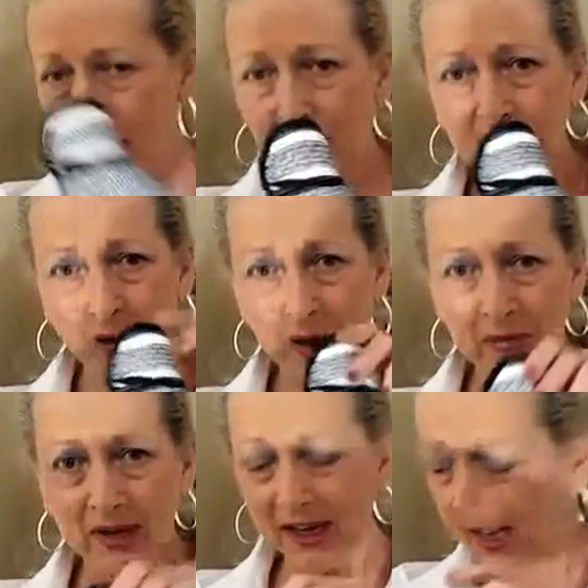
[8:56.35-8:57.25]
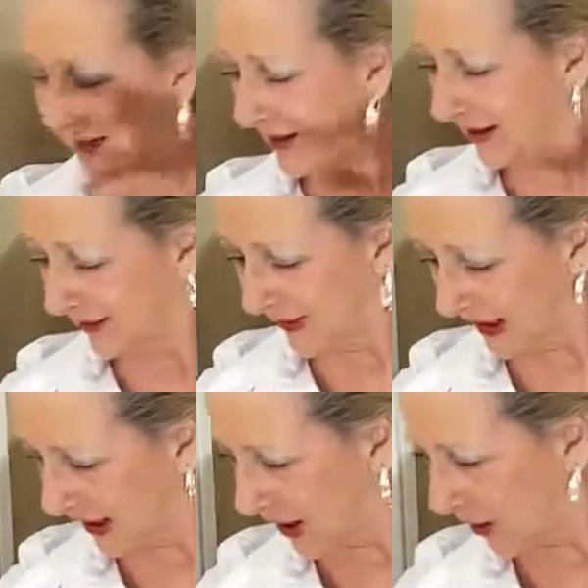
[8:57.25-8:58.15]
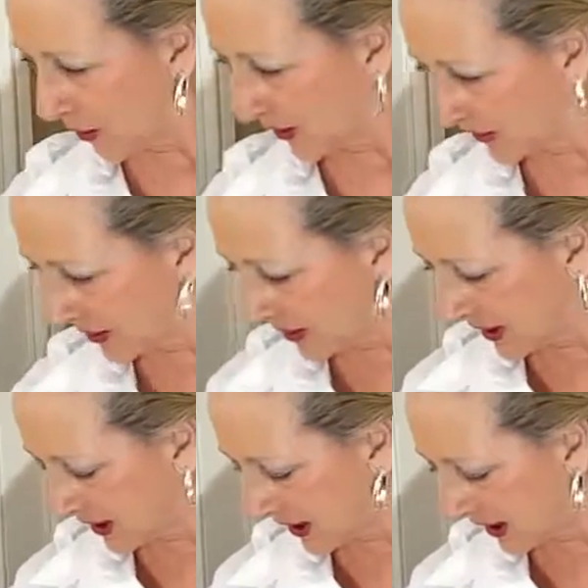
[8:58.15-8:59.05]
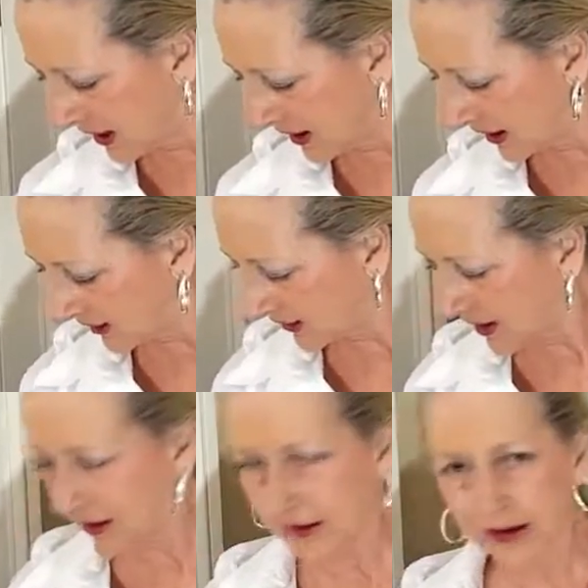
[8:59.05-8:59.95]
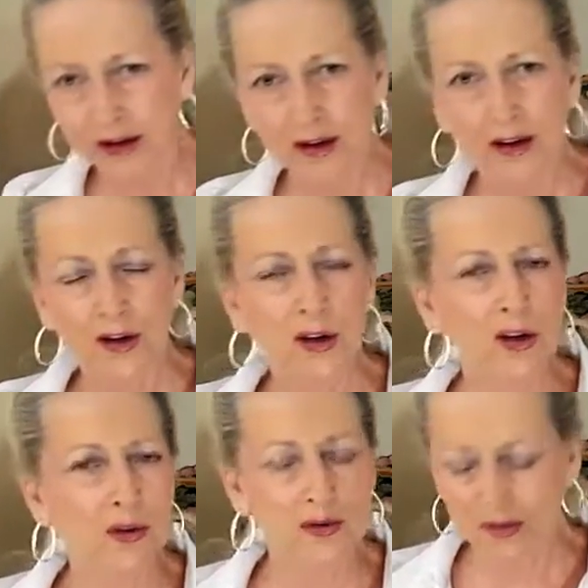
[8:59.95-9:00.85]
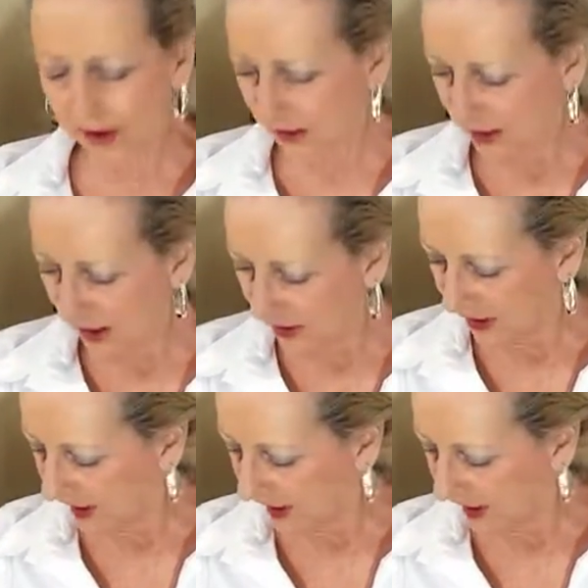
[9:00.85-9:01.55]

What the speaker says: So I'm going to end this video with something that I think is kind of cute and maybe